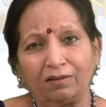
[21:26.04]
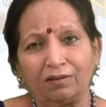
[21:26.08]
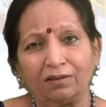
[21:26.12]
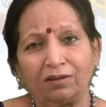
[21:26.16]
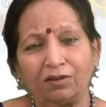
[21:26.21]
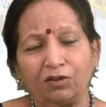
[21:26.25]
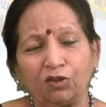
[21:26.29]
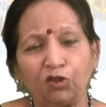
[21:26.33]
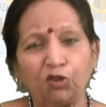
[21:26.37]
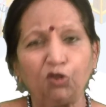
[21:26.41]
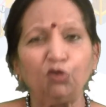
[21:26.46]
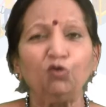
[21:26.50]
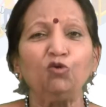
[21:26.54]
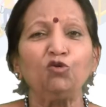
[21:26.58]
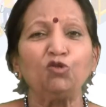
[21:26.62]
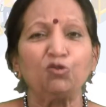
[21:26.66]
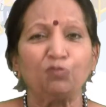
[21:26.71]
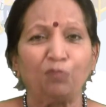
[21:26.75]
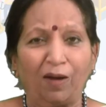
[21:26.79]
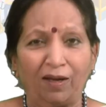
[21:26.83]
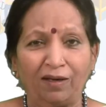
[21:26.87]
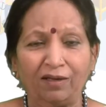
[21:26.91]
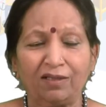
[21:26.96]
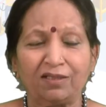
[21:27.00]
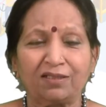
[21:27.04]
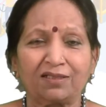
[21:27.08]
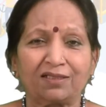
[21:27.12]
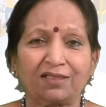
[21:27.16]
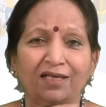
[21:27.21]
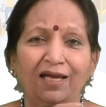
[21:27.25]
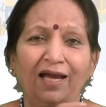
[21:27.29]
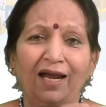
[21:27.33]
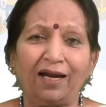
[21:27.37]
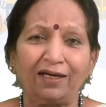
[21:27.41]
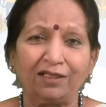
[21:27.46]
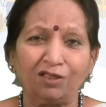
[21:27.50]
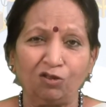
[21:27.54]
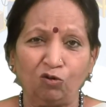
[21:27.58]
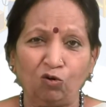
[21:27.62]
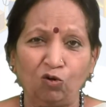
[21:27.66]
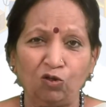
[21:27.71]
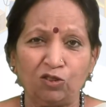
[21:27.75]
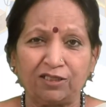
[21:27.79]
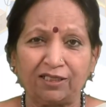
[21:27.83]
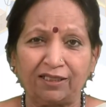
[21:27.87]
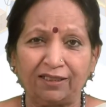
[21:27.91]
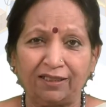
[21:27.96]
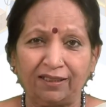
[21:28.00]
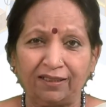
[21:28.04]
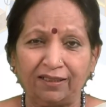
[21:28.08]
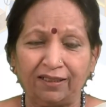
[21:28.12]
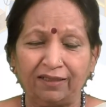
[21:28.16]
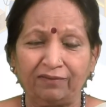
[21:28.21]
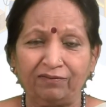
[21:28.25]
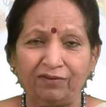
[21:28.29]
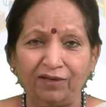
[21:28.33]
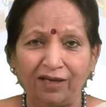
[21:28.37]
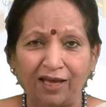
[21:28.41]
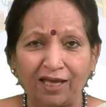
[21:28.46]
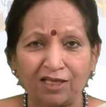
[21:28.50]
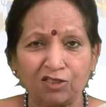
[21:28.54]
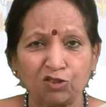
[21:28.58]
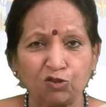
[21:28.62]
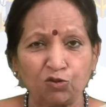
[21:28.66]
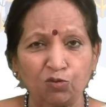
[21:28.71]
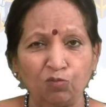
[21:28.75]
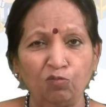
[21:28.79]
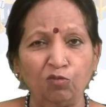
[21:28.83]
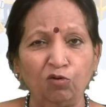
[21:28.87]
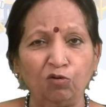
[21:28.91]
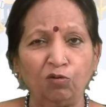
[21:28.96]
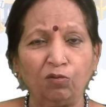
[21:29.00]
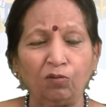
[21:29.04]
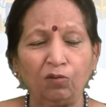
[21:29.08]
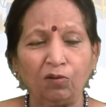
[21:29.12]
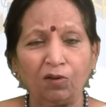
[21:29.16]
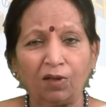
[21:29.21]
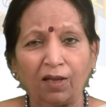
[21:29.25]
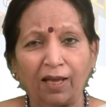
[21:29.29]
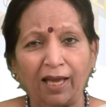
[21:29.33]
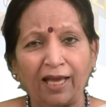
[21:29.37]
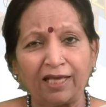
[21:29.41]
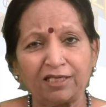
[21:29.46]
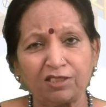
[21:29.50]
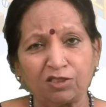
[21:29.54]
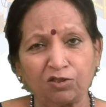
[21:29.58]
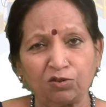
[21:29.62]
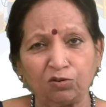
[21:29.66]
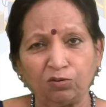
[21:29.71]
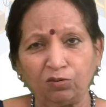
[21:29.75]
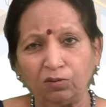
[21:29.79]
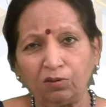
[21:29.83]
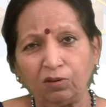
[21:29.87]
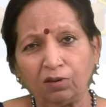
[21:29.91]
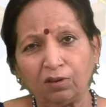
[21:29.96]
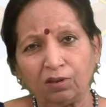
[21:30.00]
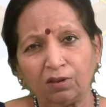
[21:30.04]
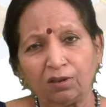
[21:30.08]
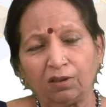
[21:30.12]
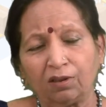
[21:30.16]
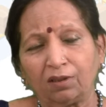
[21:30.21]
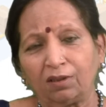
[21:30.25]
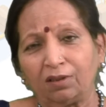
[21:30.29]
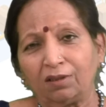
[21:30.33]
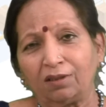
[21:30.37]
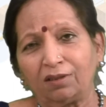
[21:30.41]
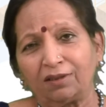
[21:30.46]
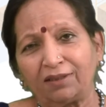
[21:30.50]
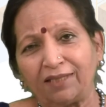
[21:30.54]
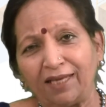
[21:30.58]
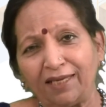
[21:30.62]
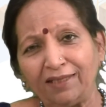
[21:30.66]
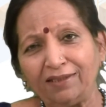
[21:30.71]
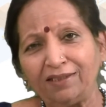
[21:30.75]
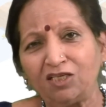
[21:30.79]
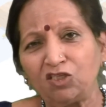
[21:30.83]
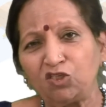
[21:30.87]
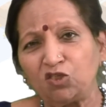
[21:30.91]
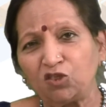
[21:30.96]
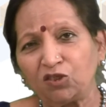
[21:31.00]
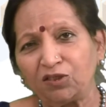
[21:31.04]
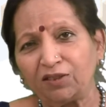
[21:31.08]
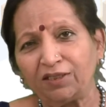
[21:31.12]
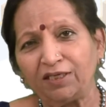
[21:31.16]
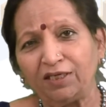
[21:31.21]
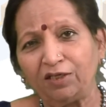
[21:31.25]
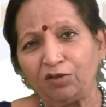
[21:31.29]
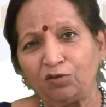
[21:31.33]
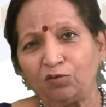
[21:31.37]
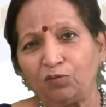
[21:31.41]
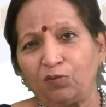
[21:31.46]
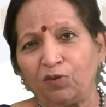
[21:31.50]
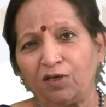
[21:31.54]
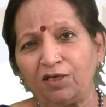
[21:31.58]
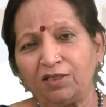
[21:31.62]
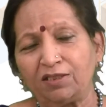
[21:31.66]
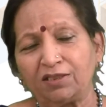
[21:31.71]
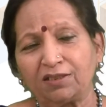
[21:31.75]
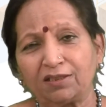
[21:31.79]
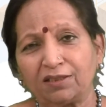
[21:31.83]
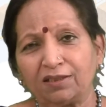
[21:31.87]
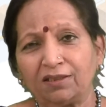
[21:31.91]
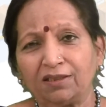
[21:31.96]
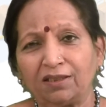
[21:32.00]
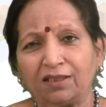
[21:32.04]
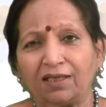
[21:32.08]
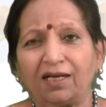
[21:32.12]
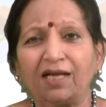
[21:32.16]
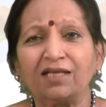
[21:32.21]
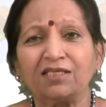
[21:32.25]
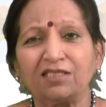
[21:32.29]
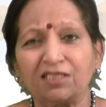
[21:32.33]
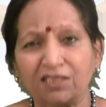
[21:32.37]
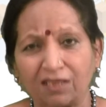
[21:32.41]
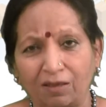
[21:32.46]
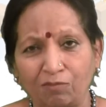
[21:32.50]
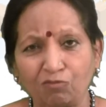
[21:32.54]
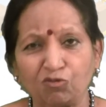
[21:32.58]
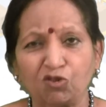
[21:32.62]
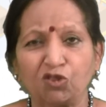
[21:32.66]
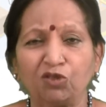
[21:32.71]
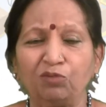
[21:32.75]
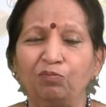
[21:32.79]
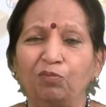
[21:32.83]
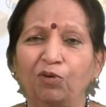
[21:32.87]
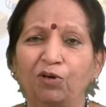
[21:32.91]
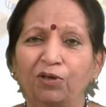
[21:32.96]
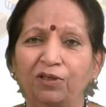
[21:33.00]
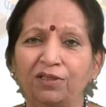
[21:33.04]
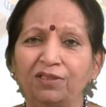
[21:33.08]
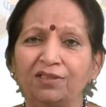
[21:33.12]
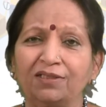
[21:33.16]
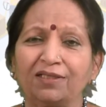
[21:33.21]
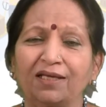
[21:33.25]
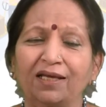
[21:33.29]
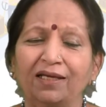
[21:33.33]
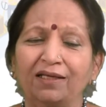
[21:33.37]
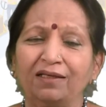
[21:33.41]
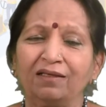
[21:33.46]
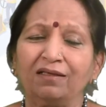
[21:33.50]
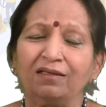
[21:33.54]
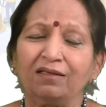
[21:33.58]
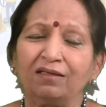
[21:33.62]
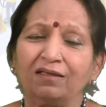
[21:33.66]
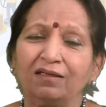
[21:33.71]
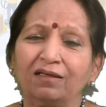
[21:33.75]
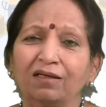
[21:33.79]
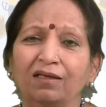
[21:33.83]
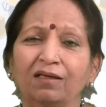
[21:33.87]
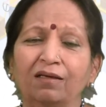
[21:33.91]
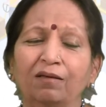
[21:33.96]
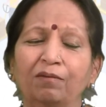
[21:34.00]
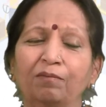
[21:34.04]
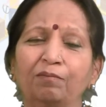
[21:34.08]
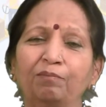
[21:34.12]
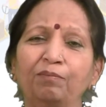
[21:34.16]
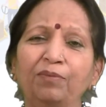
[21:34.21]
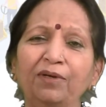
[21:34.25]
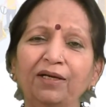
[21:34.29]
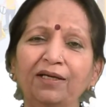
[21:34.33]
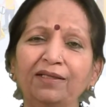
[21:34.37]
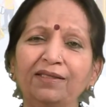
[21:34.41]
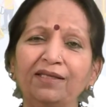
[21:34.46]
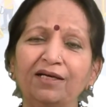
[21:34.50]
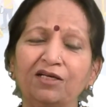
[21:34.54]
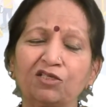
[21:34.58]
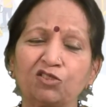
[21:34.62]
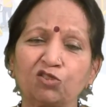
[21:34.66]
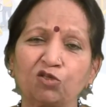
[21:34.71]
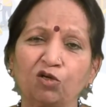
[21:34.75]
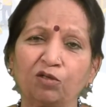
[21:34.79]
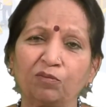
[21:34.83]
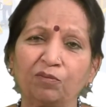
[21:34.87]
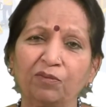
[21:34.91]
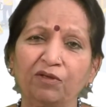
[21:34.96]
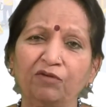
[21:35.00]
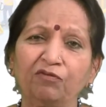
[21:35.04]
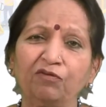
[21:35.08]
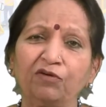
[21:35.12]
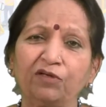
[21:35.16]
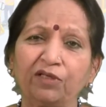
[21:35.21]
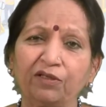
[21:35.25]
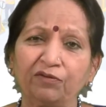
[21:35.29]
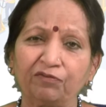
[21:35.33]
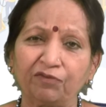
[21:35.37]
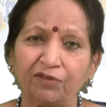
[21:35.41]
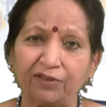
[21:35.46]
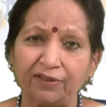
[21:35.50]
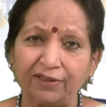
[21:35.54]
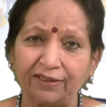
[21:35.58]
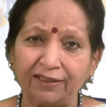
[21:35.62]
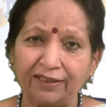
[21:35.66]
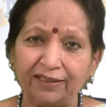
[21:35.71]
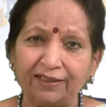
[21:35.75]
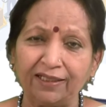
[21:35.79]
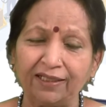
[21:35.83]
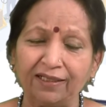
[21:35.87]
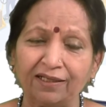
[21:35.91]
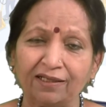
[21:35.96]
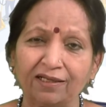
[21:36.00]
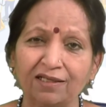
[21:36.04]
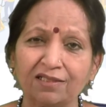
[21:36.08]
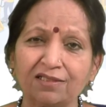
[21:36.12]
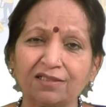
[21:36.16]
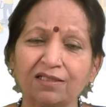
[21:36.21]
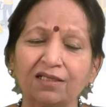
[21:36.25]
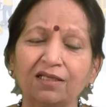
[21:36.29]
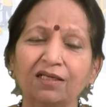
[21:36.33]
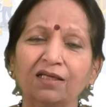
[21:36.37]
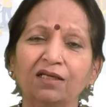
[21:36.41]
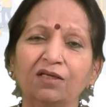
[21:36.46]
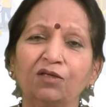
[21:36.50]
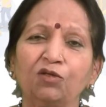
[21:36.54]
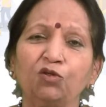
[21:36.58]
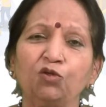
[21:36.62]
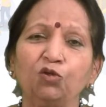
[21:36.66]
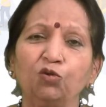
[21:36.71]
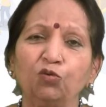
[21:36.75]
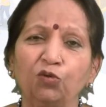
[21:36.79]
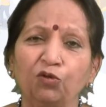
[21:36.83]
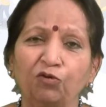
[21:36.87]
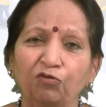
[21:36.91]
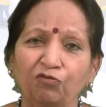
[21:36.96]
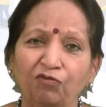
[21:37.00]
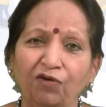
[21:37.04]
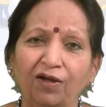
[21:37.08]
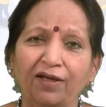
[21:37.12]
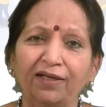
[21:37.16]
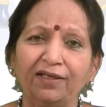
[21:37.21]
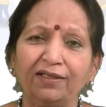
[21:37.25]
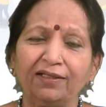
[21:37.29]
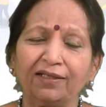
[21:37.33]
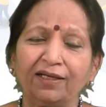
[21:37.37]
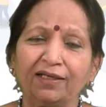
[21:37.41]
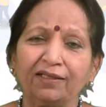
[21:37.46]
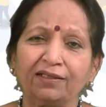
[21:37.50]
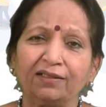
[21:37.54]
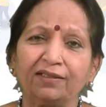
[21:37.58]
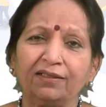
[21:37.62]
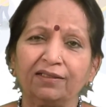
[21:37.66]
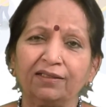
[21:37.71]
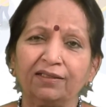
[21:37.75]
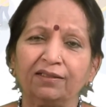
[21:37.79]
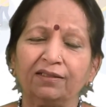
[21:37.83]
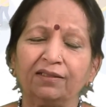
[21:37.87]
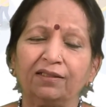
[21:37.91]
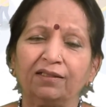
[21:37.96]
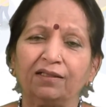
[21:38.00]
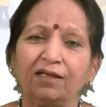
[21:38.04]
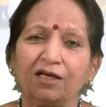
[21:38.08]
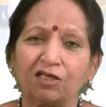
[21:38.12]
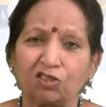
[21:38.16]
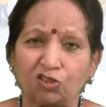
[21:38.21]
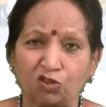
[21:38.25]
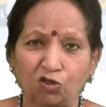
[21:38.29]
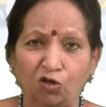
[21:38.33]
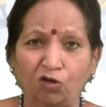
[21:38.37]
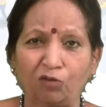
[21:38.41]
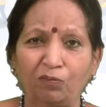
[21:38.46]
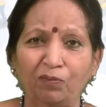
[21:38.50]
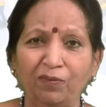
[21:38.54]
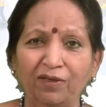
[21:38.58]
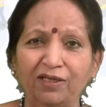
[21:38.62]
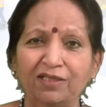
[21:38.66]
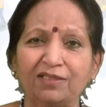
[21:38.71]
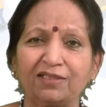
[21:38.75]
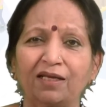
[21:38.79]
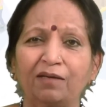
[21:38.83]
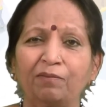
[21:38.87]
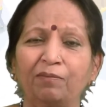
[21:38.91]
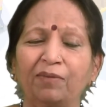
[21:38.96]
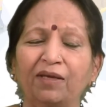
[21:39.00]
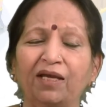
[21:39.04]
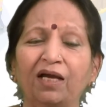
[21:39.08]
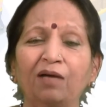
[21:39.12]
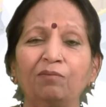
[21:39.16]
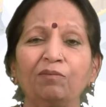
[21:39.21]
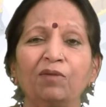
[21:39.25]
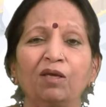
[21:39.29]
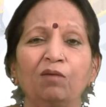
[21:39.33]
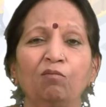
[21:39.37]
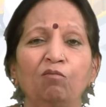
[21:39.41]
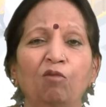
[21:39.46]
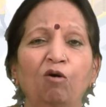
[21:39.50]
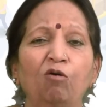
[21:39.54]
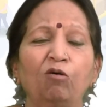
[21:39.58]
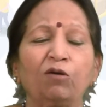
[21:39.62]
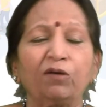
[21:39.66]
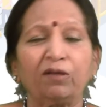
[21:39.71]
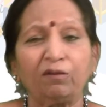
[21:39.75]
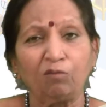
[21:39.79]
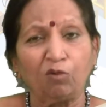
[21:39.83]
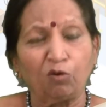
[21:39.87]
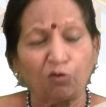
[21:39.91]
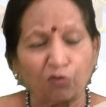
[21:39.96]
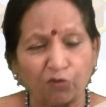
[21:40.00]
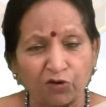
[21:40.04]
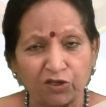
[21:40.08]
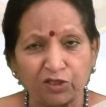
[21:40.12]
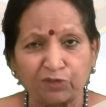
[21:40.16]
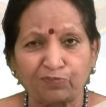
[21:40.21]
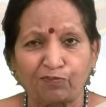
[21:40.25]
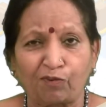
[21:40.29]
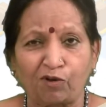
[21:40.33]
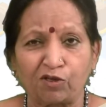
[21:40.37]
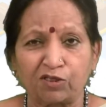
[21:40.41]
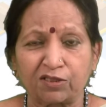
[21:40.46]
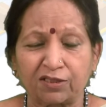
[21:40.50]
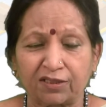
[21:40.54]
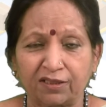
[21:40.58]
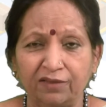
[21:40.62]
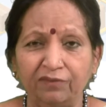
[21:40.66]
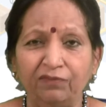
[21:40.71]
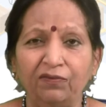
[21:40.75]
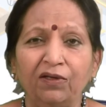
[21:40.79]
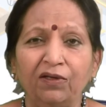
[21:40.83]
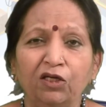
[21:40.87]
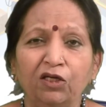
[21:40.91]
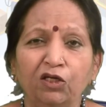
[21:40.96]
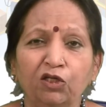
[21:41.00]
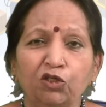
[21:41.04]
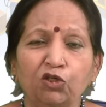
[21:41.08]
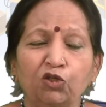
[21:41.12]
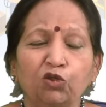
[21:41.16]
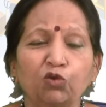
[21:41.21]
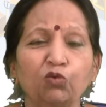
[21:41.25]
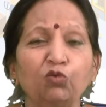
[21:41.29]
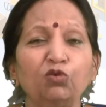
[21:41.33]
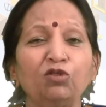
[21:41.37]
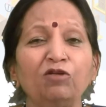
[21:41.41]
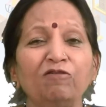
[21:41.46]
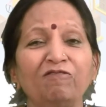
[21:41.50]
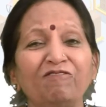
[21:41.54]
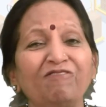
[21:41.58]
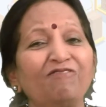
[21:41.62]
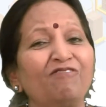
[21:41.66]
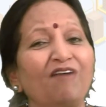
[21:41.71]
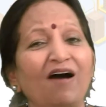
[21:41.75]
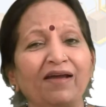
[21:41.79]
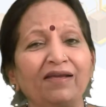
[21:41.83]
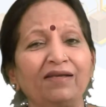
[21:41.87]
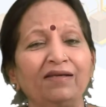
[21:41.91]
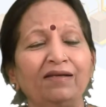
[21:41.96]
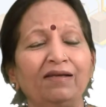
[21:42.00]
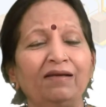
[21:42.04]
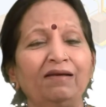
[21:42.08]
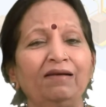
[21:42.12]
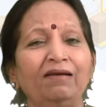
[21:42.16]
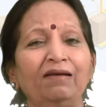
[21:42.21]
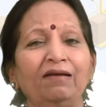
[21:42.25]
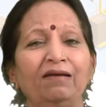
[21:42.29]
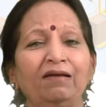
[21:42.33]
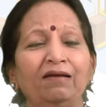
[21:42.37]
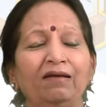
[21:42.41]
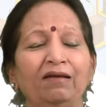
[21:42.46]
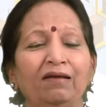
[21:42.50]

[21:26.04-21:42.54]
huge bulks at the wholesaler level, as you take the journey towards consumption points and build the assortment for different retailers, you would find that the assortments are becoming more and more responsive to the final